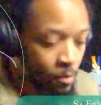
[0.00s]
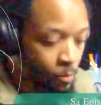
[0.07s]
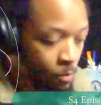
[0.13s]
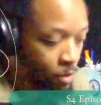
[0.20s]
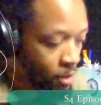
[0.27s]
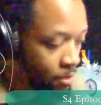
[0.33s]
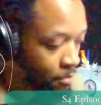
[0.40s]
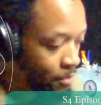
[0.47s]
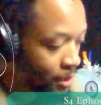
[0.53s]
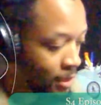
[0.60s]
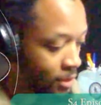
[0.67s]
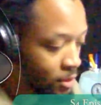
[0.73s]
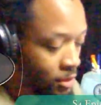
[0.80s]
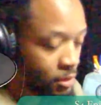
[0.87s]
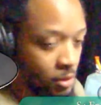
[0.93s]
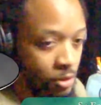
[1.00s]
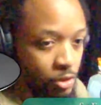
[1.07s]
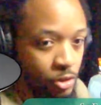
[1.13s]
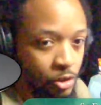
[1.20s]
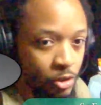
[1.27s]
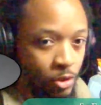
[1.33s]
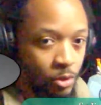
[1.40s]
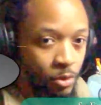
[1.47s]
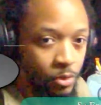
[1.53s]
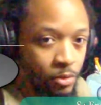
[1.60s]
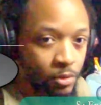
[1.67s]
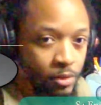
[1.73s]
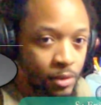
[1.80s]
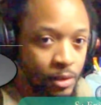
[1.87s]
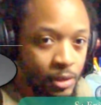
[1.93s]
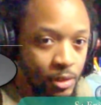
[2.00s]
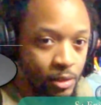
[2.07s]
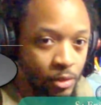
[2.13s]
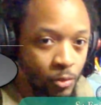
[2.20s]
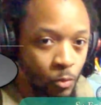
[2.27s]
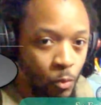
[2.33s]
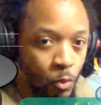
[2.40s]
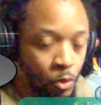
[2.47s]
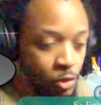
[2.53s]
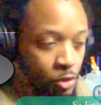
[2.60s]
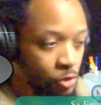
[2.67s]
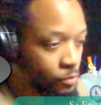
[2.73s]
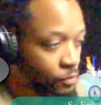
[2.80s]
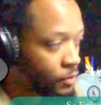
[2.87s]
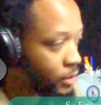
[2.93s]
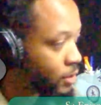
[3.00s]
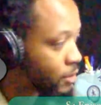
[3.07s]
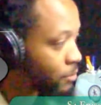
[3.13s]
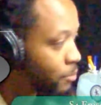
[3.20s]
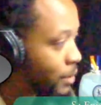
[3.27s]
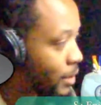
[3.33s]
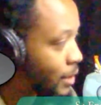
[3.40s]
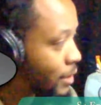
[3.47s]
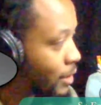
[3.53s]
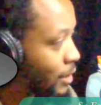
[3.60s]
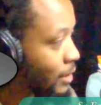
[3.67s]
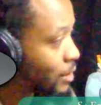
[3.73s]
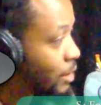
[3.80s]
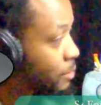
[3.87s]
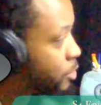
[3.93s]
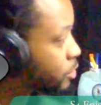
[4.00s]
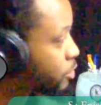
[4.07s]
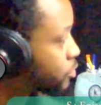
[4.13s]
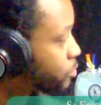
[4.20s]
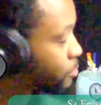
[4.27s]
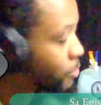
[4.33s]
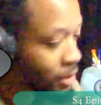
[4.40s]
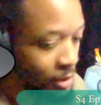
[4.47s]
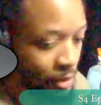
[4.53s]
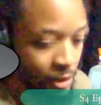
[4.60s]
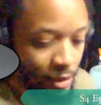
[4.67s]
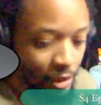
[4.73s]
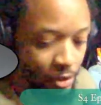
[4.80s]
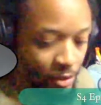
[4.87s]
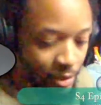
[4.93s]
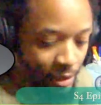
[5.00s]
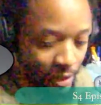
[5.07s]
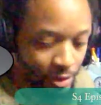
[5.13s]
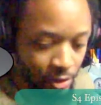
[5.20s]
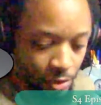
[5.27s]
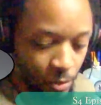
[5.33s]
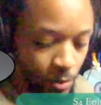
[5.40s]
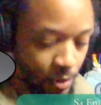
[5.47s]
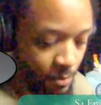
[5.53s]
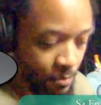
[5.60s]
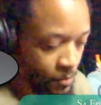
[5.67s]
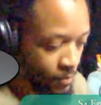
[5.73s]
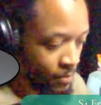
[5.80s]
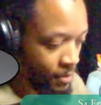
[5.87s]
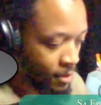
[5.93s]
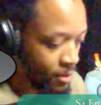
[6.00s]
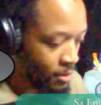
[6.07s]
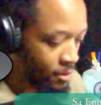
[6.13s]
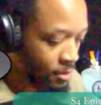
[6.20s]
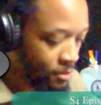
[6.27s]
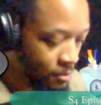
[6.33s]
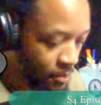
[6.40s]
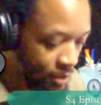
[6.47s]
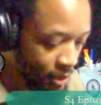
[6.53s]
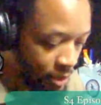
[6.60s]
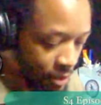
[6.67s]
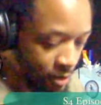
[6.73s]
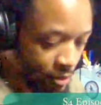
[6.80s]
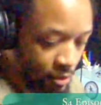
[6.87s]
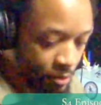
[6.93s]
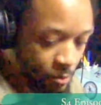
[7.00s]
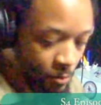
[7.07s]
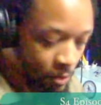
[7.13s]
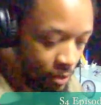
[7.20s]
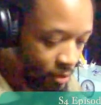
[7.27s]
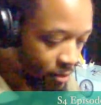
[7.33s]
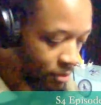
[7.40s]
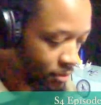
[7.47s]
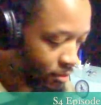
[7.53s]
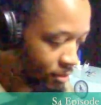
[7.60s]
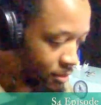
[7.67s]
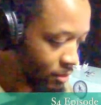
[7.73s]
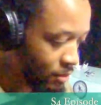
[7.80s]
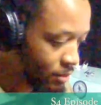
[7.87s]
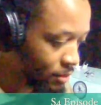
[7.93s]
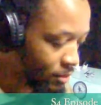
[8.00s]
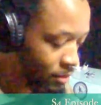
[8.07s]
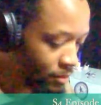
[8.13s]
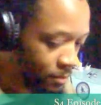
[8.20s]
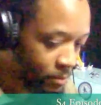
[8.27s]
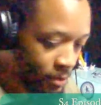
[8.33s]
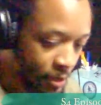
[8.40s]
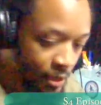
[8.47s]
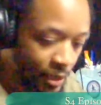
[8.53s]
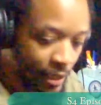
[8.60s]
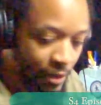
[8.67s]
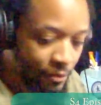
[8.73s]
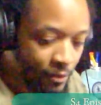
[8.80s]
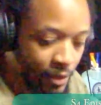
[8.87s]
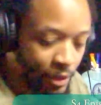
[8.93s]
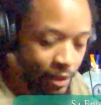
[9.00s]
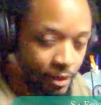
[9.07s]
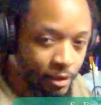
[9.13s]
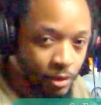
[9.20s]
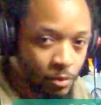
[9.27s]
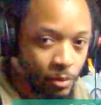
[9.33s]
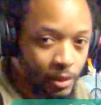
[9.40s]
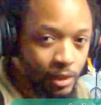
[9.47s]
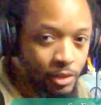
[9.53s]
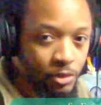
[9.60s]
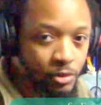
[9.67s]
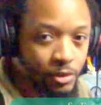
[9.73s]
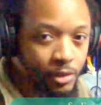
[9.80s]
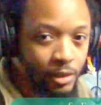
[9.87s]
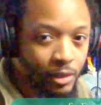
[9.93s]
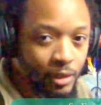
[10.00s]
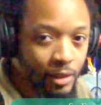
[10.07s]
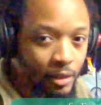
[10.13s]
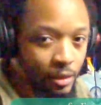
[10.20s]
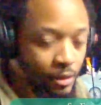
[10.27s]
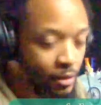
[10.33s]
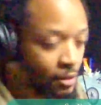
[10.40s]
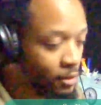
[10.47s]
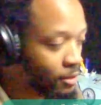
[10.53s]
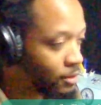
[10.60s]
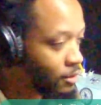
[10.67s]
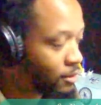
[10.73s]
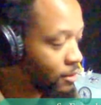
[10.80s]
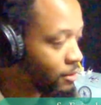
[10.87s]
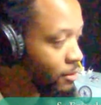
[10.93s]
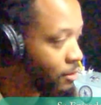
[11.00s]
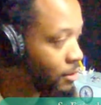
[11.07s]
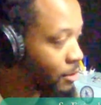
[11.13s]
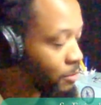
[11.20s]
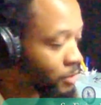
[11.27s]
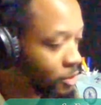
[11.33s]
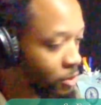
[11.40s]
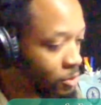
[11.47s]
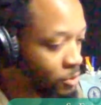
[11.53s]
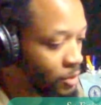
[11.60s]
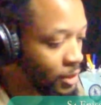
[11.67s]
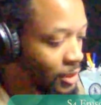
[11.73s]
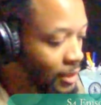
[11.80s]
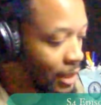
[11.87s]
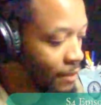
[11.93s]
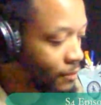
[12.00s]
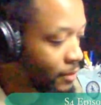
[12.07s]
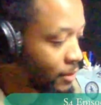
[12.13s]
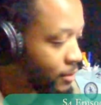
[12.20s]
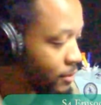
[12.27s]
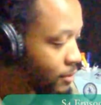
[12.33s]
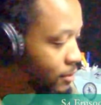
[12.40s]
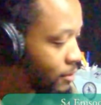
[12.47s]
Welcome back to the show. This is the Warriors Vision podcast. I'm your host, Brian Sales. How you guys doing? We got a good one. We have a good one. As you see there, episode 7.